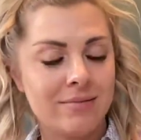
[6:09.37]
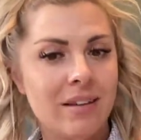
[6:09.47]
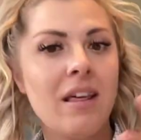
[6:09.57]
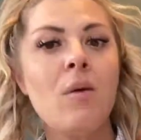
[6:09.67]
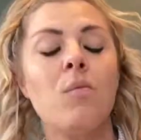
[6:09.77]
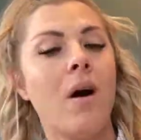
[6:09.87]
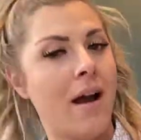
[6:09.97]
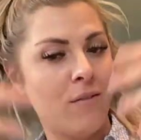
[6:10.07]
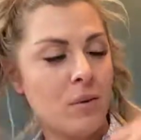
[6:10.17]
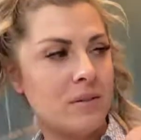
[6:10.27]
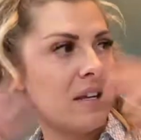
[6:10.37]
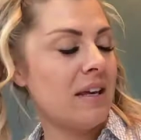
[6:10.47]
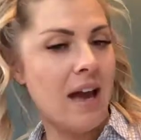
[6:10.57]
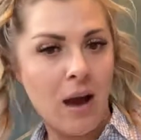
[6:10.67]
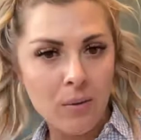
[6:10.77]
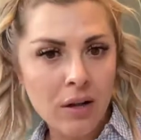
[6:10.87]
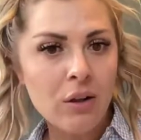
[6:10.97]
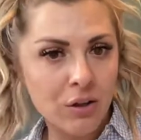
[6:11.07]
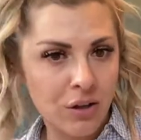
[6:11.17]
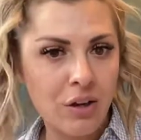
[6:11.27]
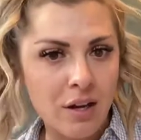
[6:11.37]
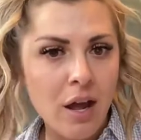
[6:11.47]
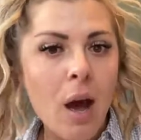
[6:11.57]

Everyone's like, yeah, I want to look good.